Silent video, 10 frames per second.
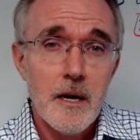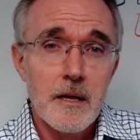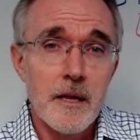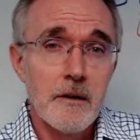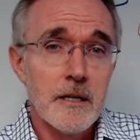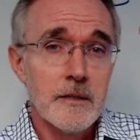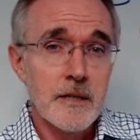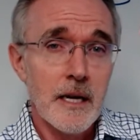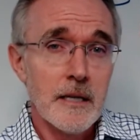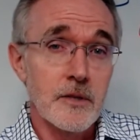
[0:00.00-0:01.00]
There is
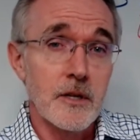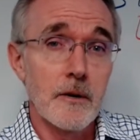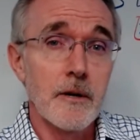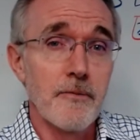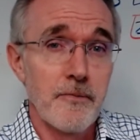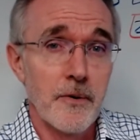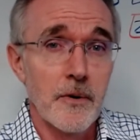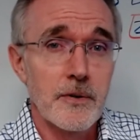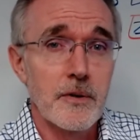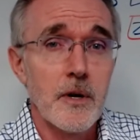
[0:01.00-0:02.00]
a security
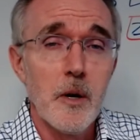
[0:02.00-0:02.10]
first